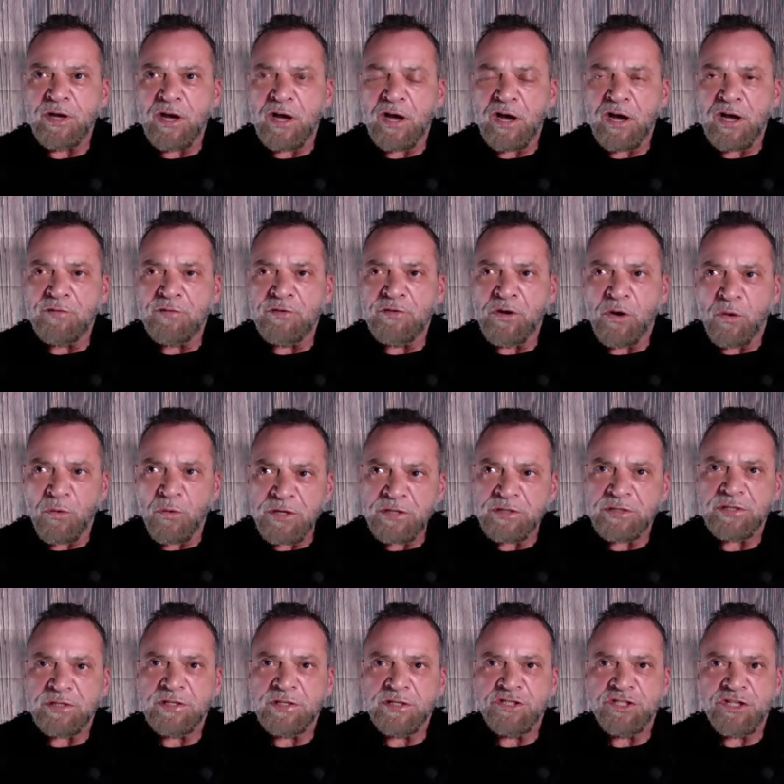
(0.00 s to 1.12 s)
of going
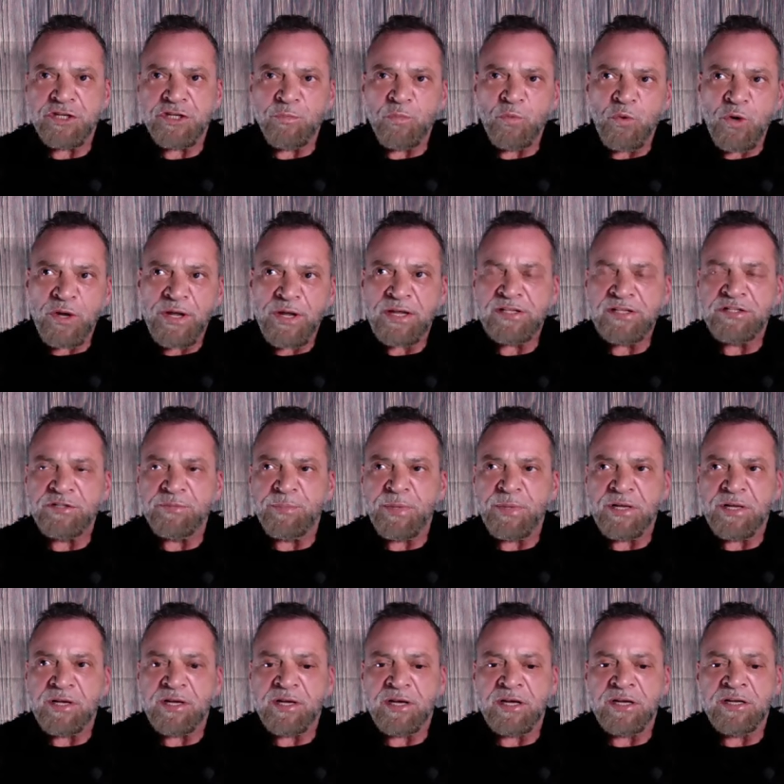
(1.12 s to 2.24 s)
to the gym wins
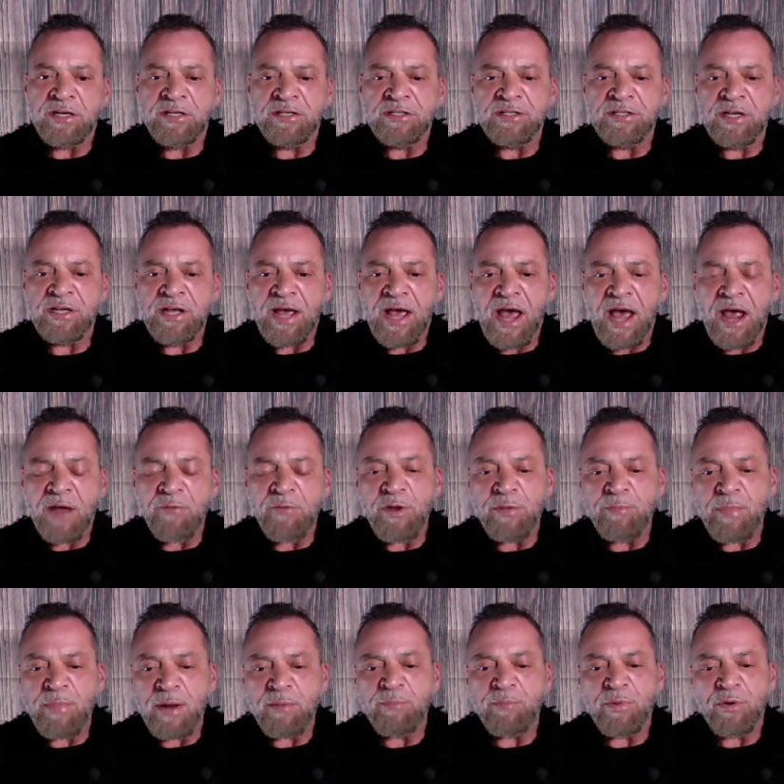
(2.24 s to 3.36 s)
because I
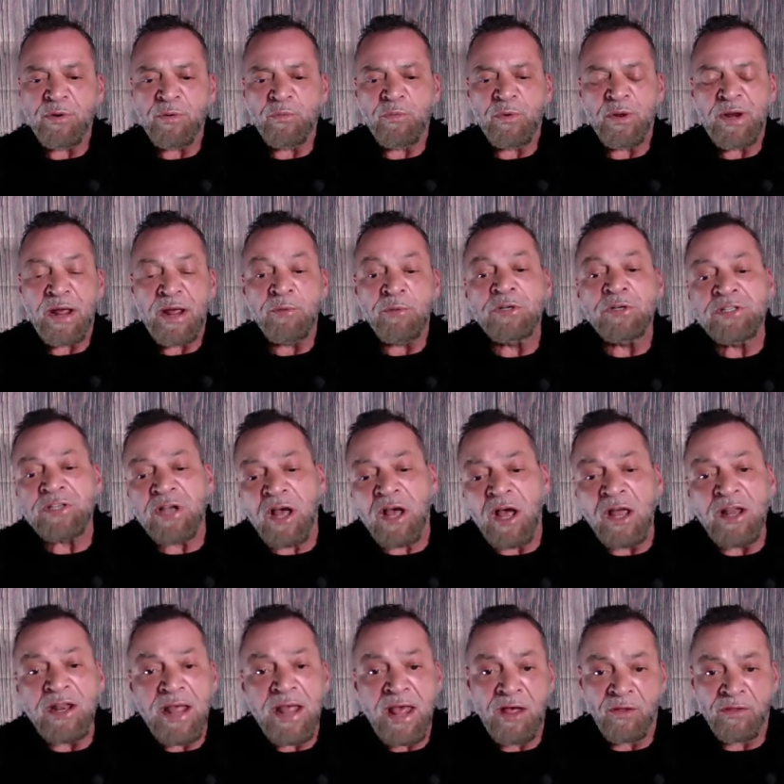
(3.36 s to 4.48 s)
remember when I was
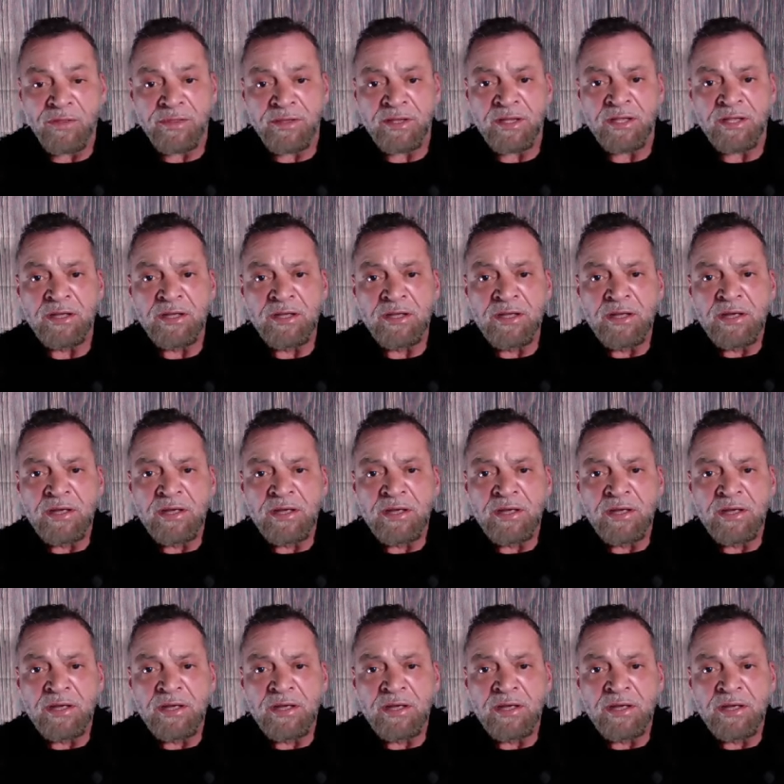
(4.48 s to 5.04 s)
unhealthy,